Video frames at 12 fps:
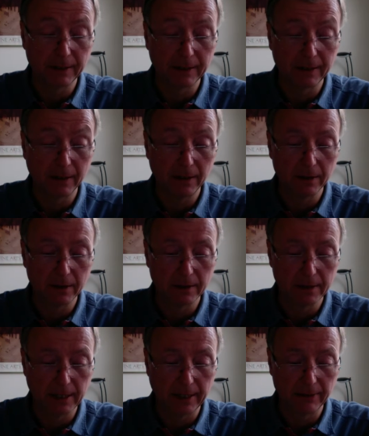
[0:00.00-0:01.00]

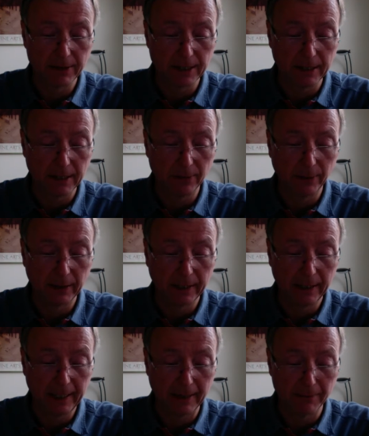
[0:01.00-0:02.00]
gardeners outside where I
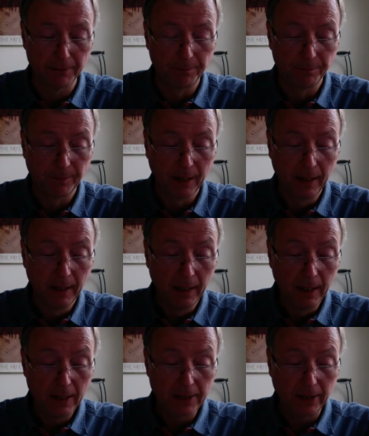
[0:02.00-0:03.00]
live.
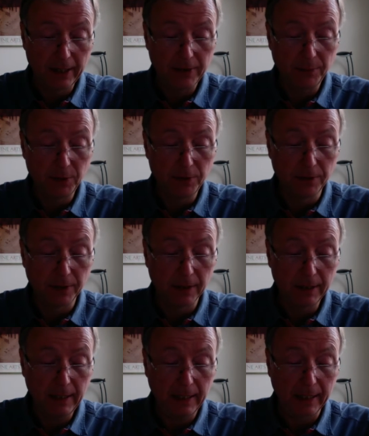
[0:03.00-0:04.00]
So let's move
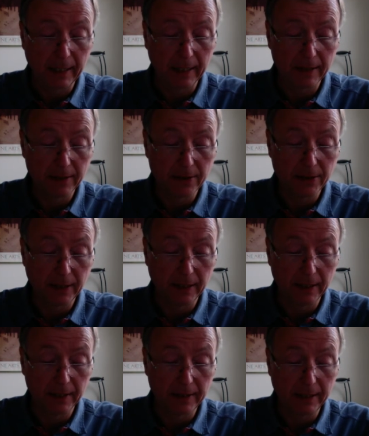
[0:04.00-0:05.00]
on and
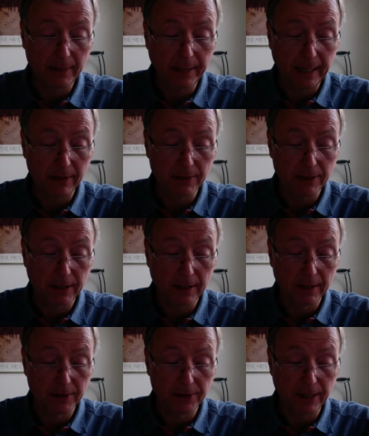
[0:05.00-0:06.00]
think about
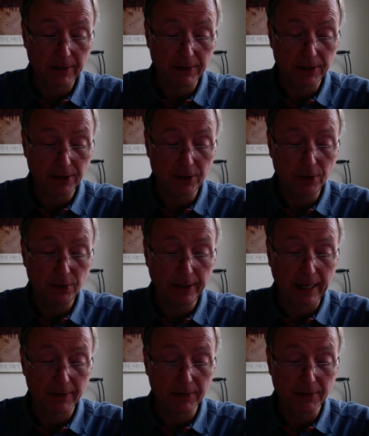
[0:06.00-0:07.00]
Strauss's
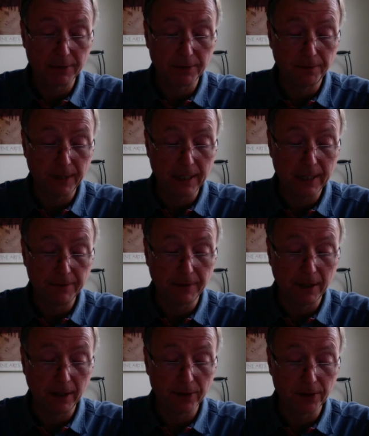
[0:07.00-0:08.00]
2005
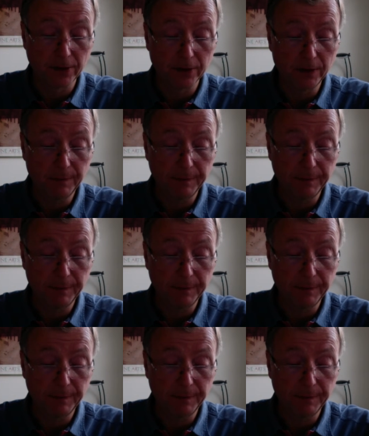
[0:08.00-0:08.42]
article,